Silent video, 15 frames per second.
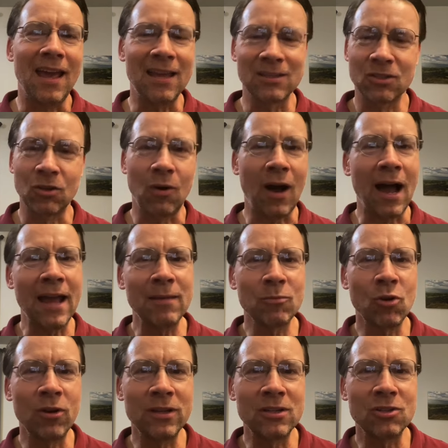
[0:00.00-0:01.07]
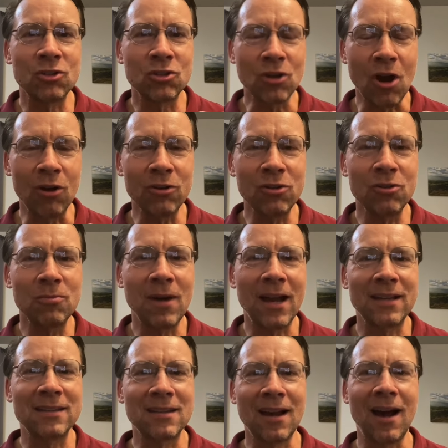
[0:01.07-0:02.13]
And so I am going to show you
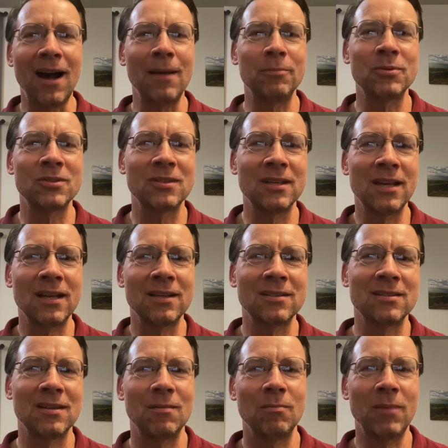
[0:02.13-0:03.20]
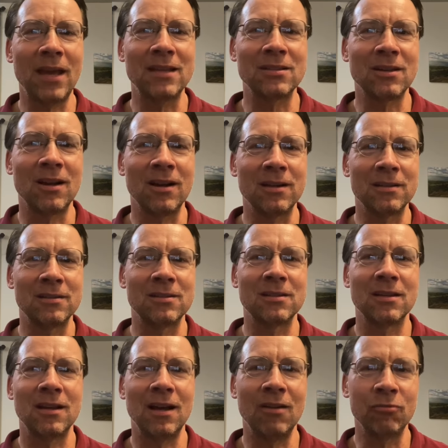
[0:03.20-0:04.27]
my top six base
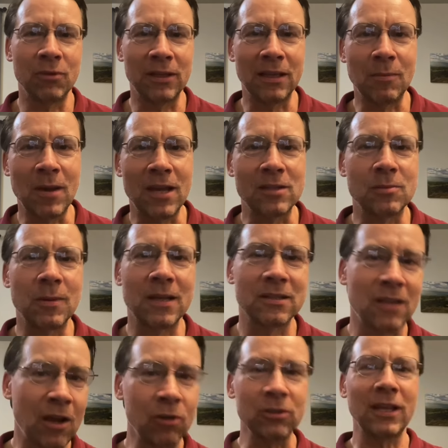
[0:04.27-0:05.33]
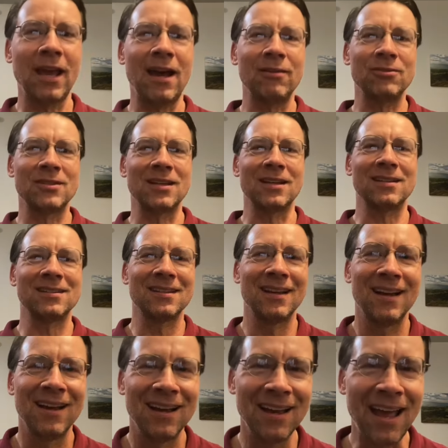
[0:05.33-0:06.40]
cards of Willie Mays because I only have six.
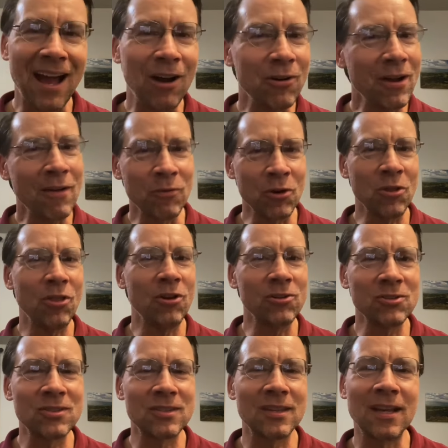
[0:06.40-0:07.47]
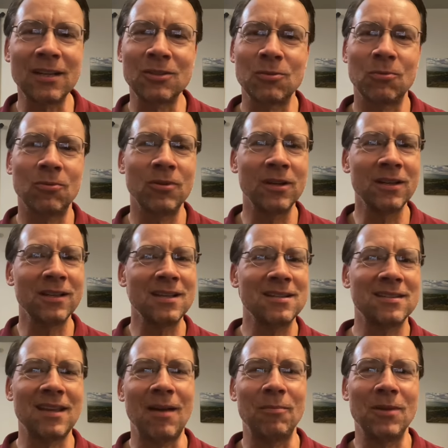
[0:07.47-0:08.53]
However, those six really
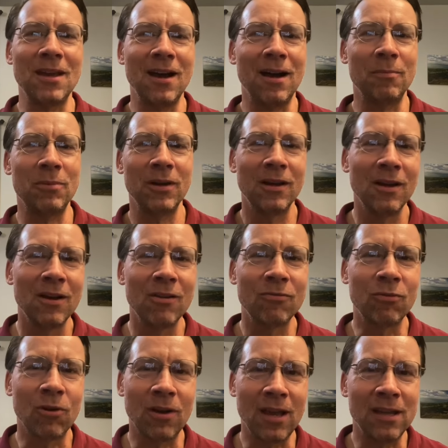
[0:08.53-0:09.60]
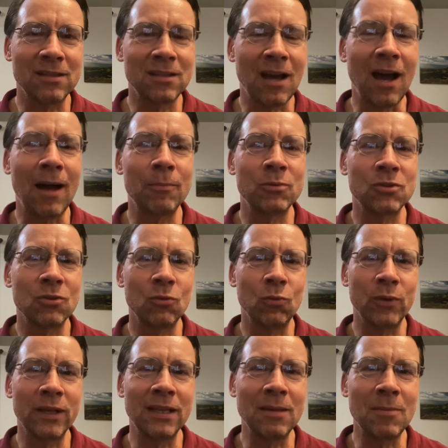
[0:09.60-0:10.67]
set me up for a Topps
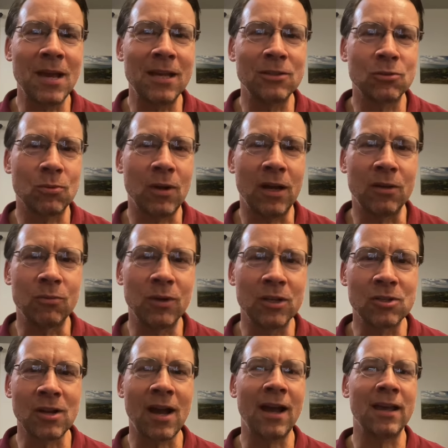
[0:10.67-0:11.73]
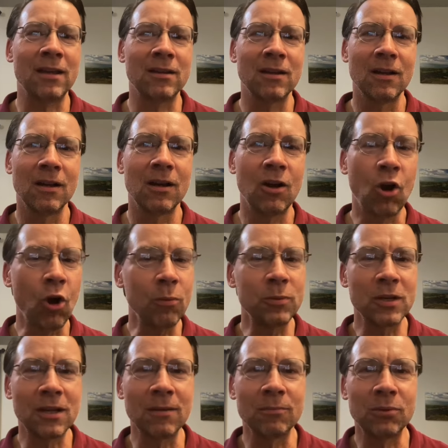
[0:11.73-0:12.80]
Willie Mays run, which I
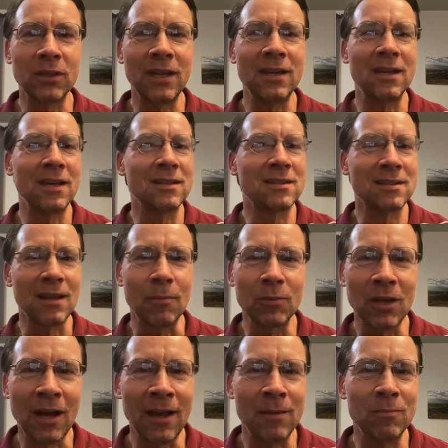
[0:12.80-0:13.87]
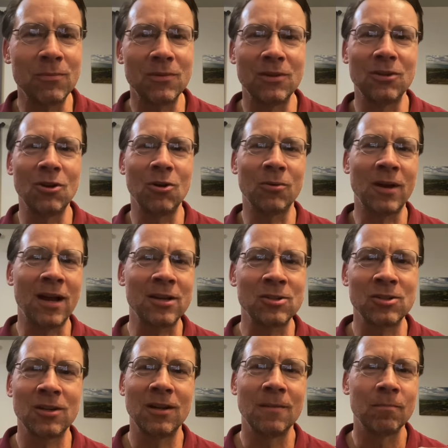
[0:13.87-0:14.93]
hope to complete at some time, no
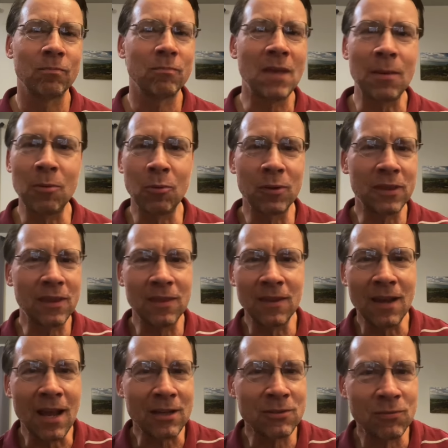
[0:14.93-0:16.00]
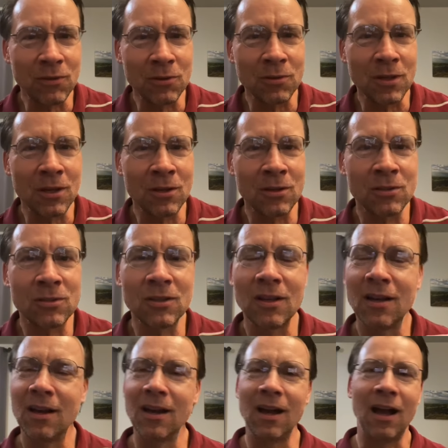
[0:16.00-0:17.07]
rush, maybe within the next few years.
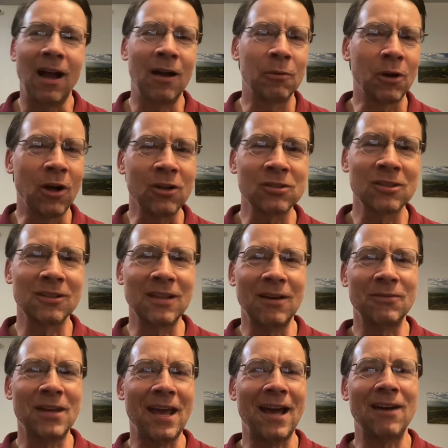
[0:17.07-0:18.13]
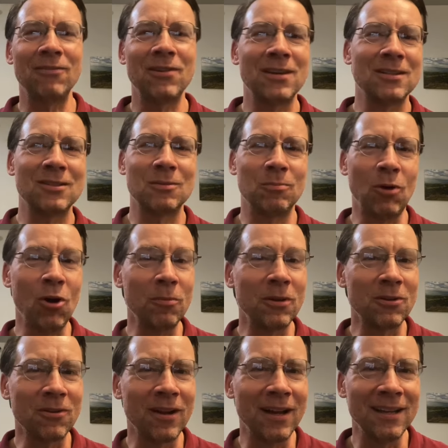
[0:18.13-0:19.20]
I would also love to have his
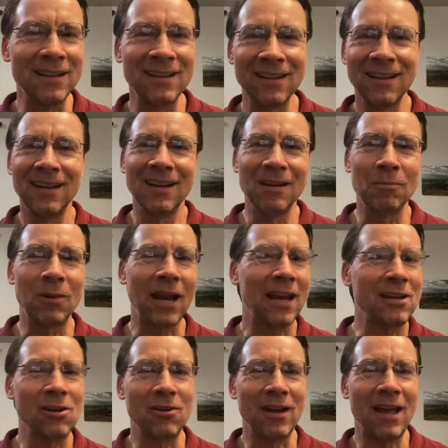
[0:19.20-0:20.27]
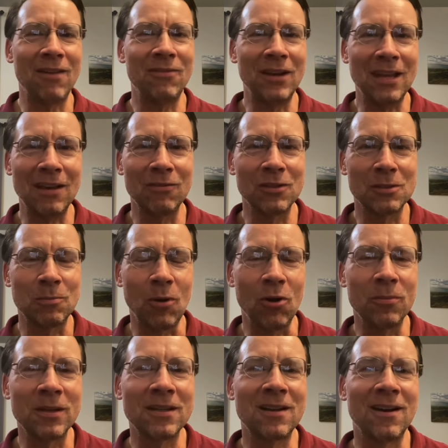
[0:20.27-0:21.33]
Bowman run, but I don't have any of his
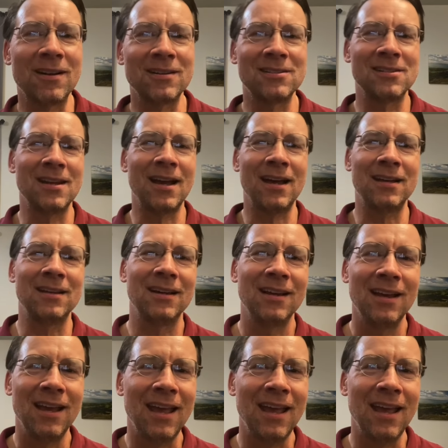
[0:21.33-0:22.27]
Bowman cards yet.